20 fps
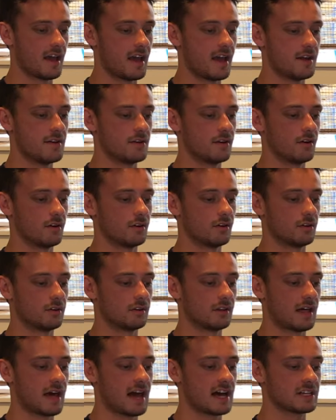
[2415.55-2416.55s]
And
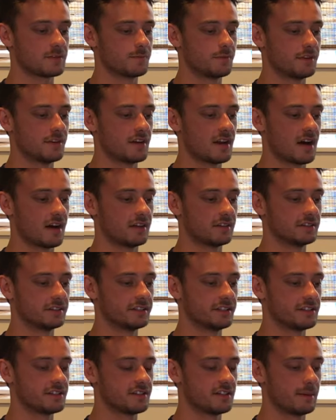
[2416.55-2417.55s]
last but not
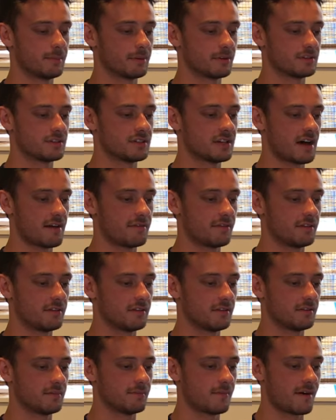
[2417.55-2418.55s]
least, number
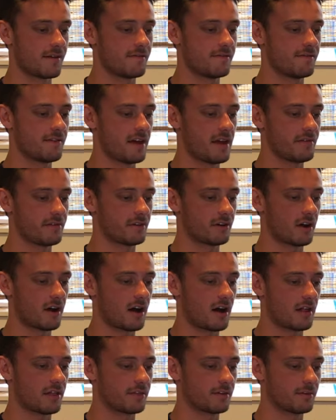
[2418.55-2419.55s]
7, my
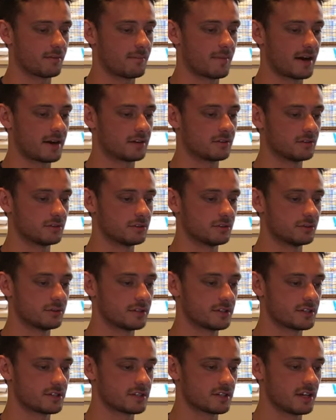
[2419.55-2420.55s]
favorite author, Michael
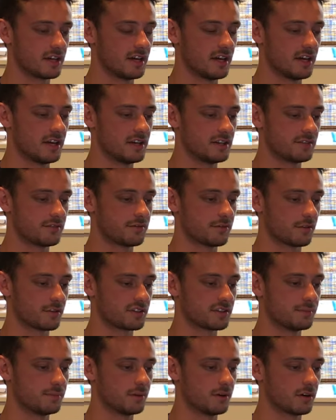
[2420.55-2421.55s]
Lewis, his
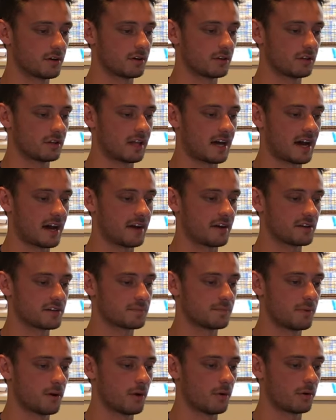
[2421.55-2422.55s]
first book,
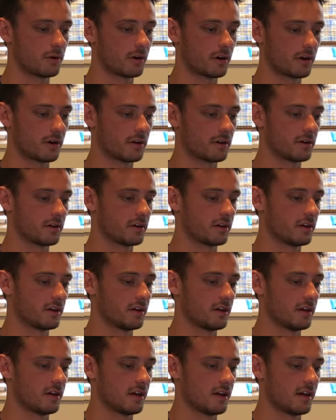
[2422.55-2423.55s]
Liar's Poker.
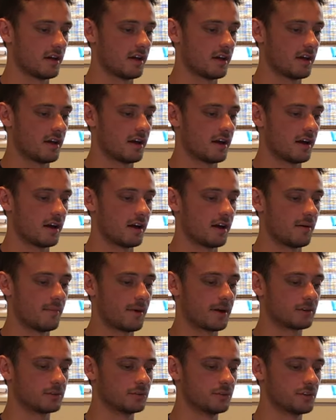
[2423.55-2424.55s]

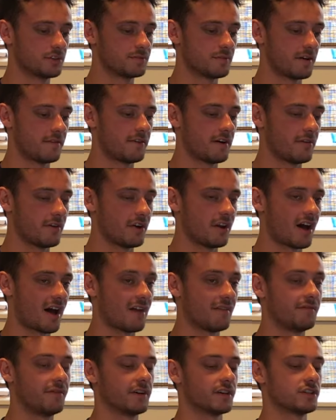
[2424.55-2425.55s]
Michael Lewis, my favorite
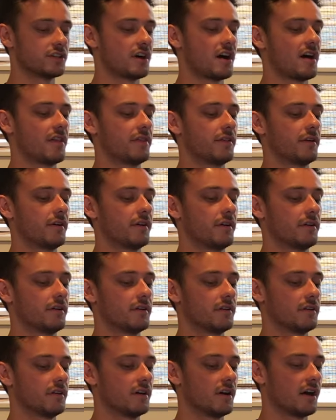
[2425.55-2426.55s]
nonfiction
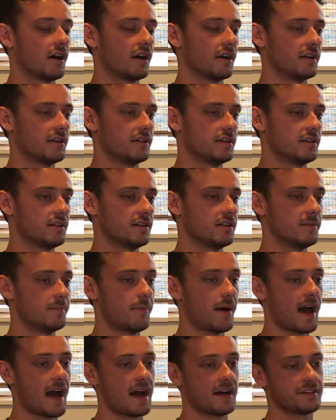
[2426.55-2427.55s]
author.
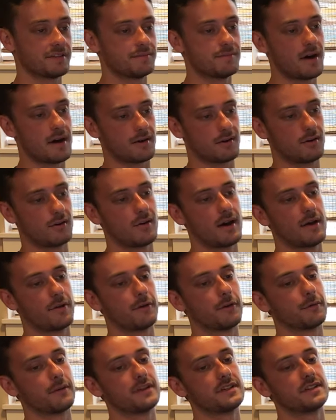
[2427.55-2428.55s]
He passed Malcolm
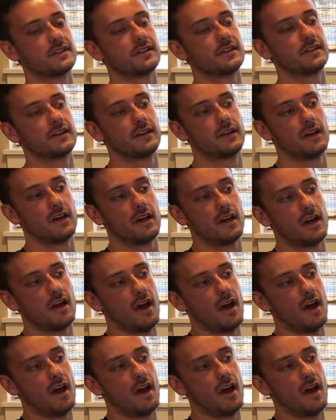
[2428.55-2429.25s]
Gladwell recently.